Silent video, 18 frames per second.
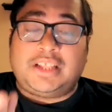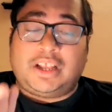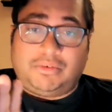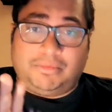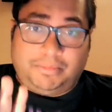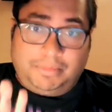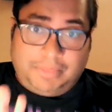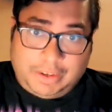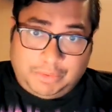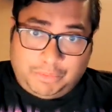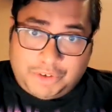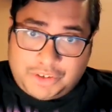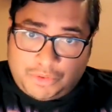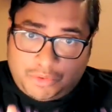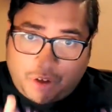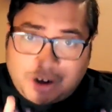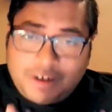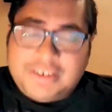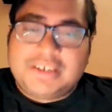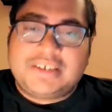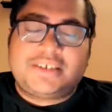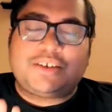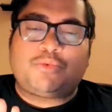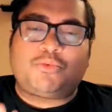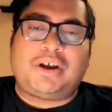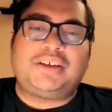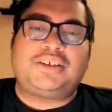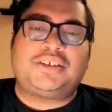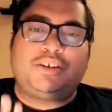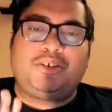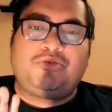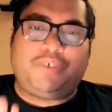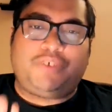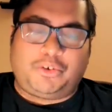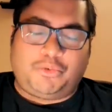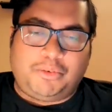Now, there was not just a question
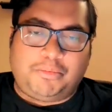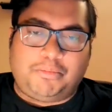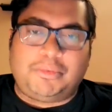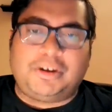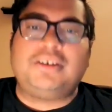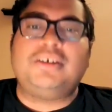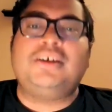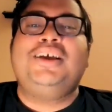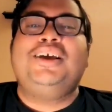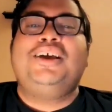of equipment.